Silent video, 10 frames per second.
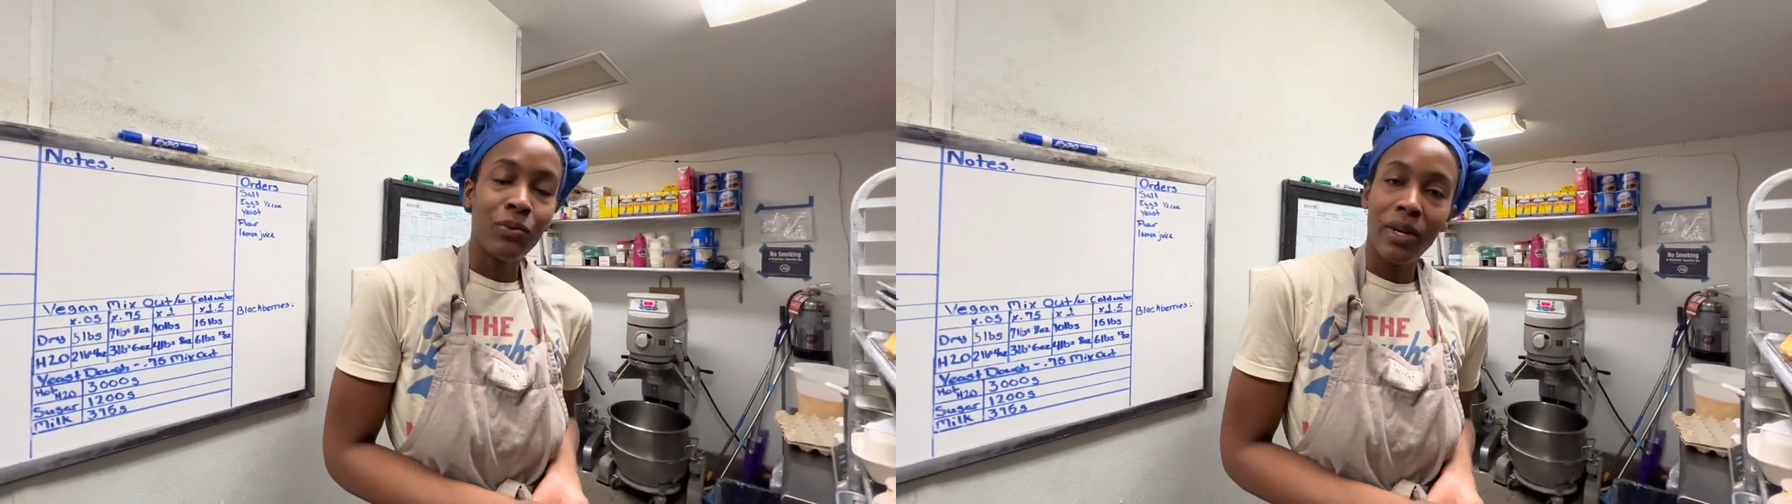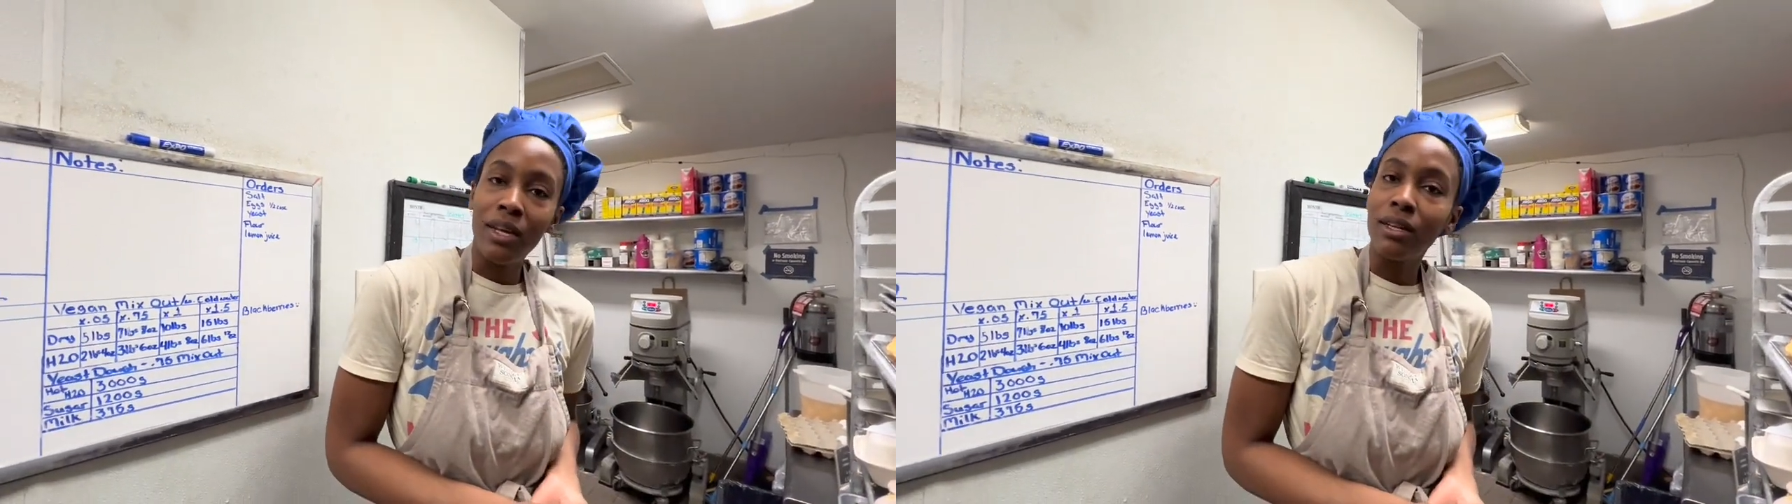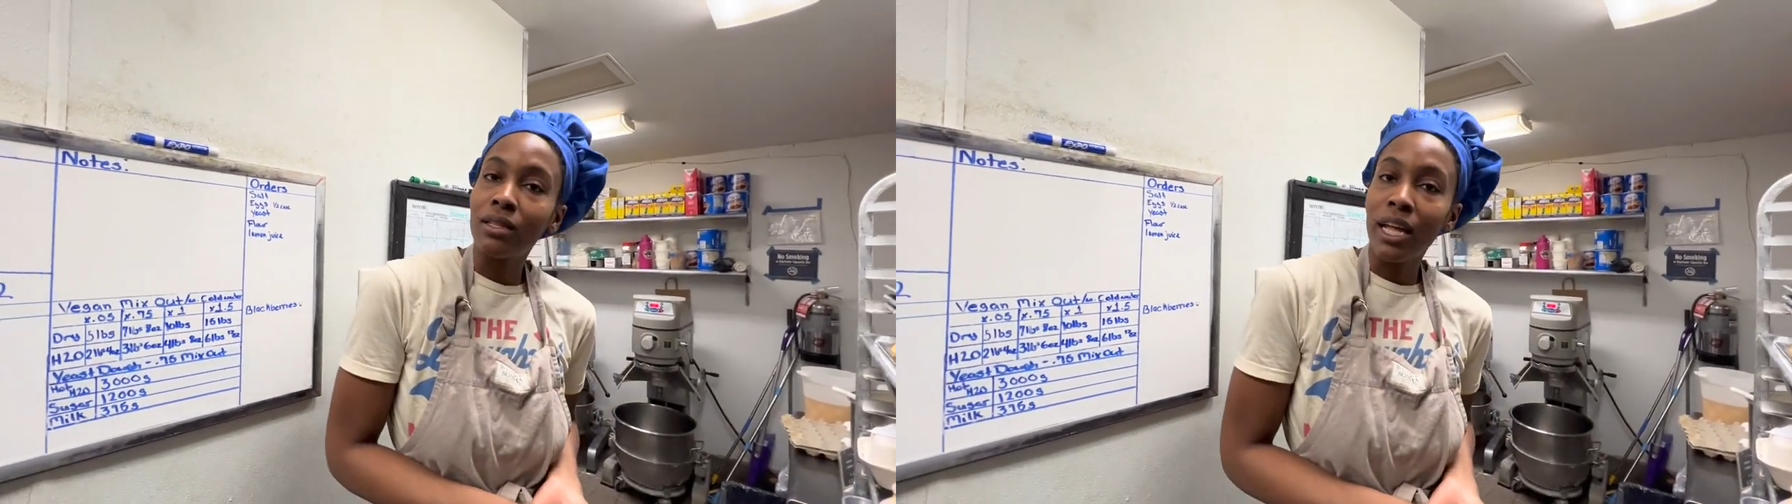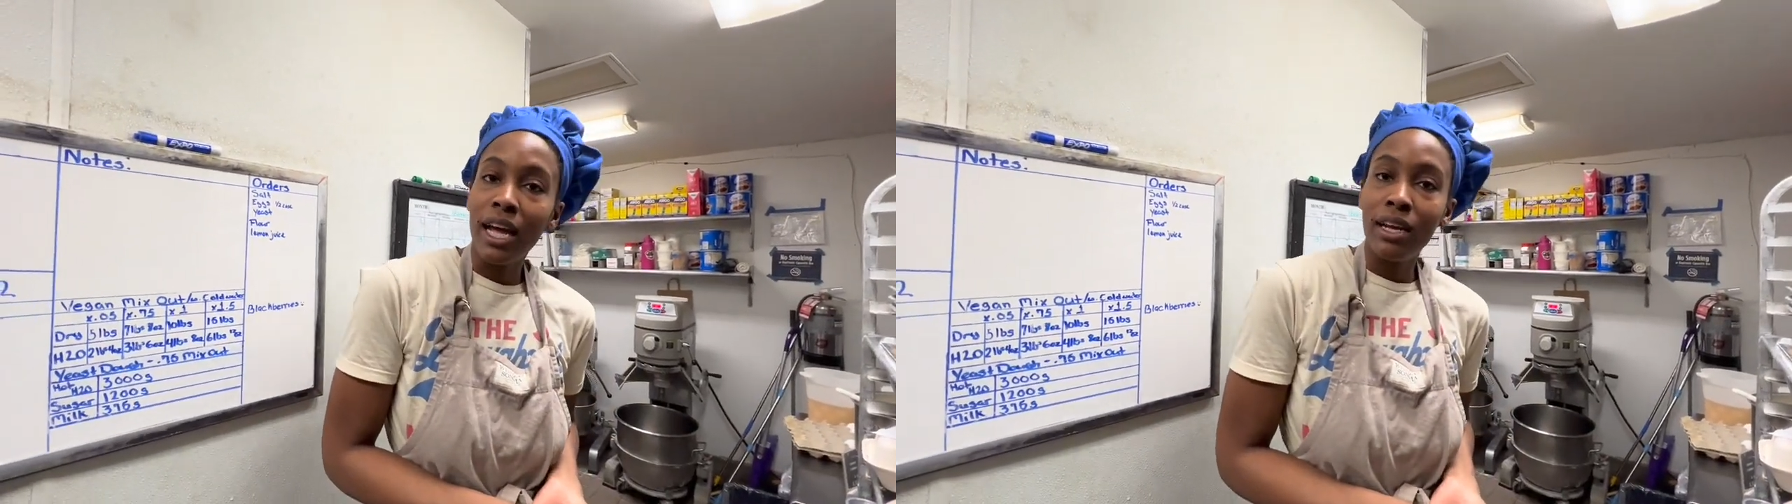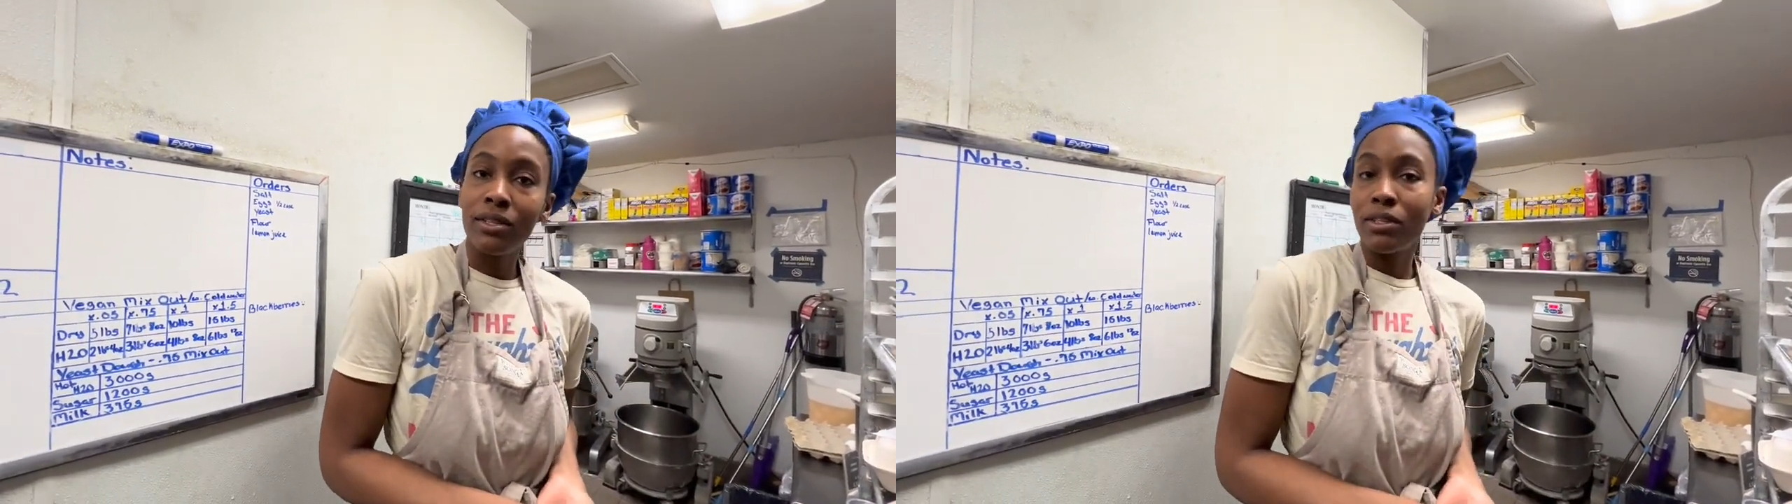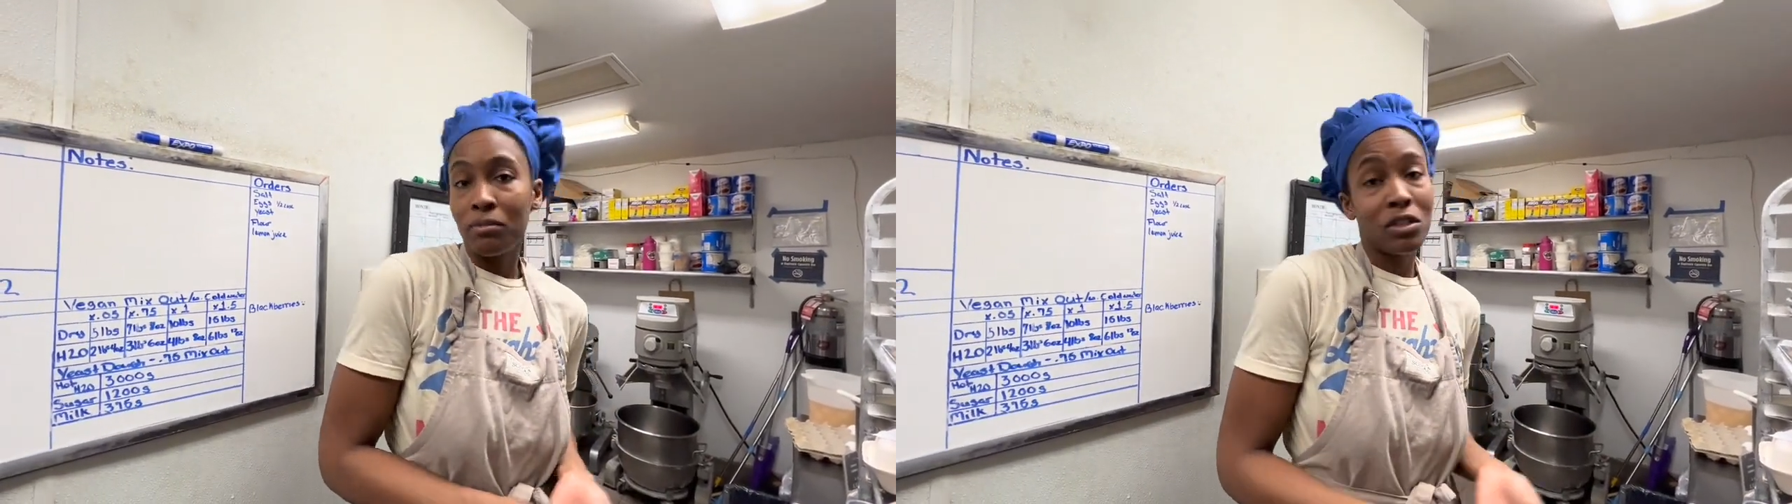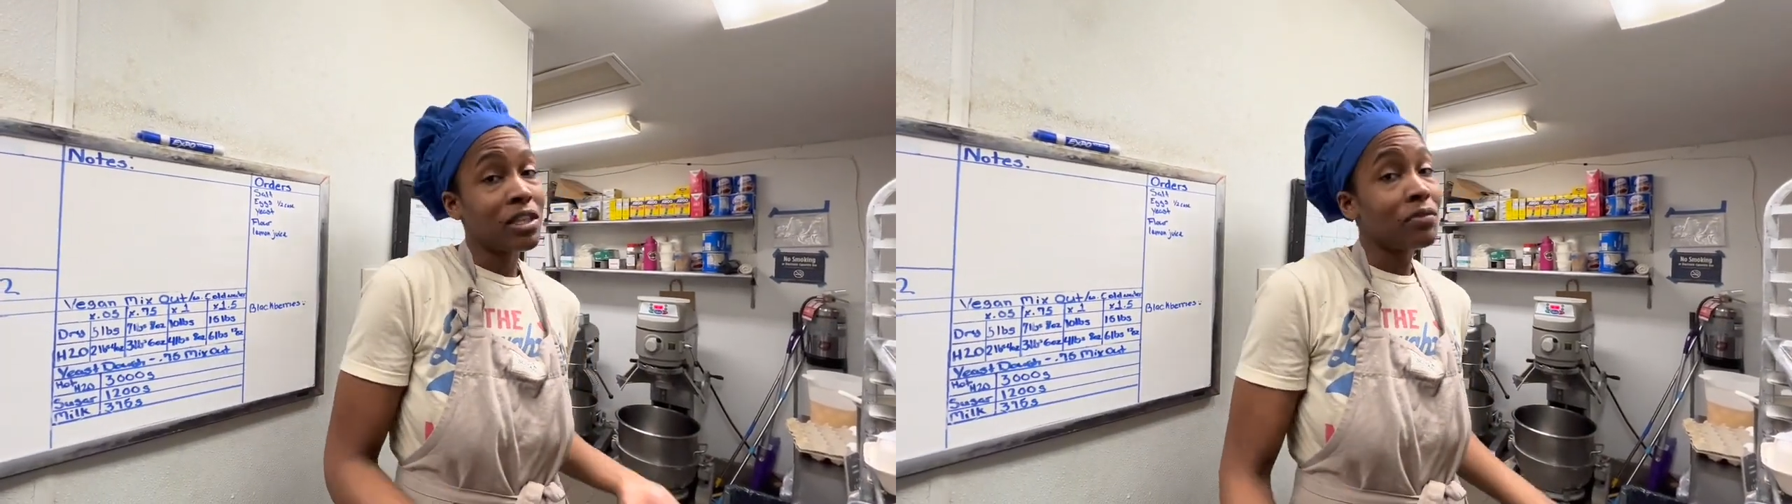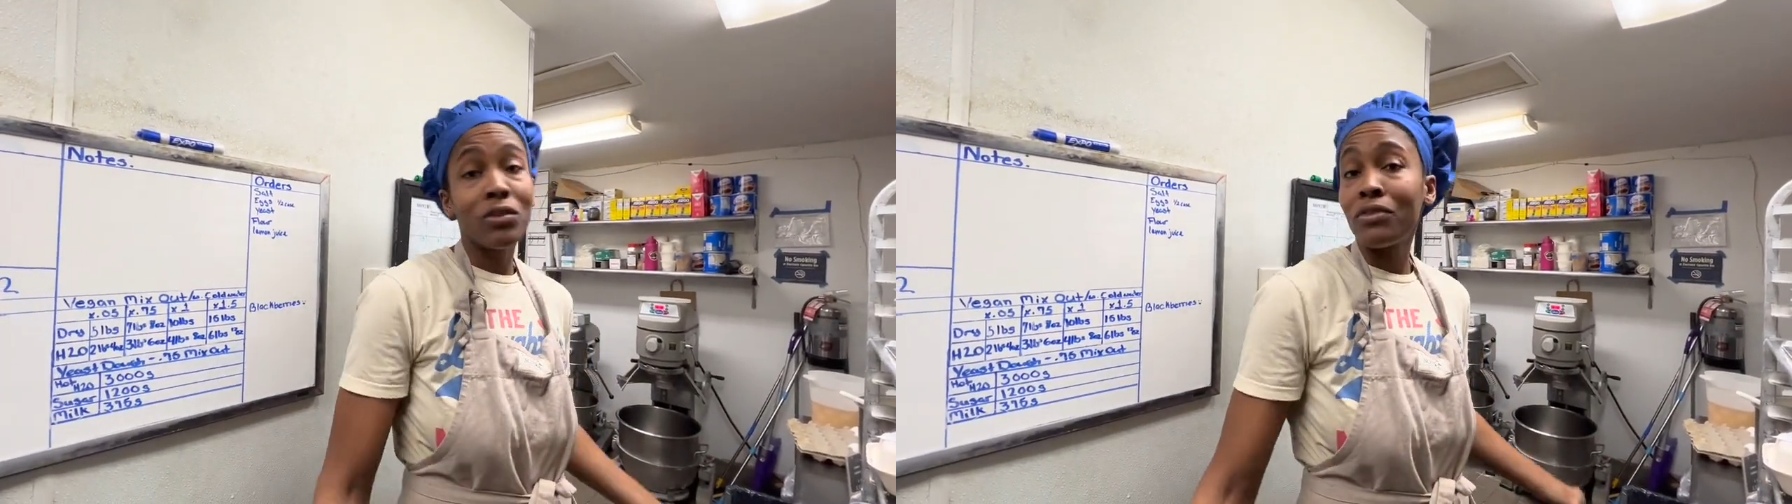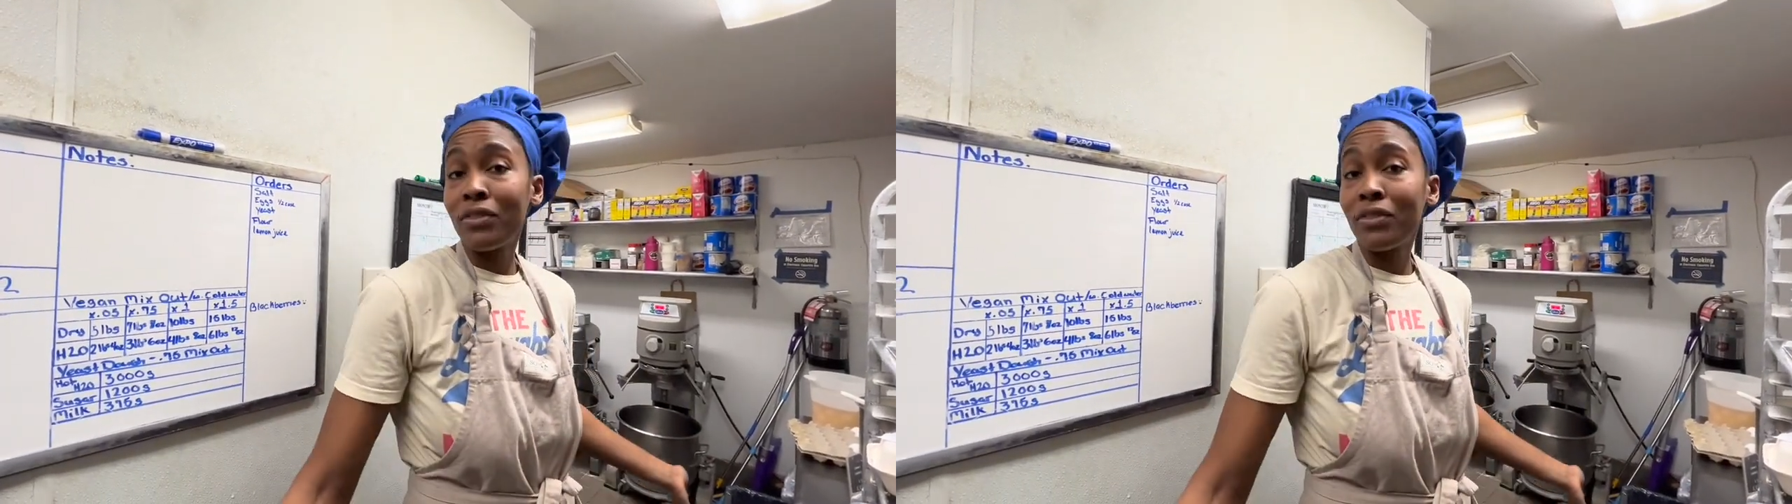we glaze several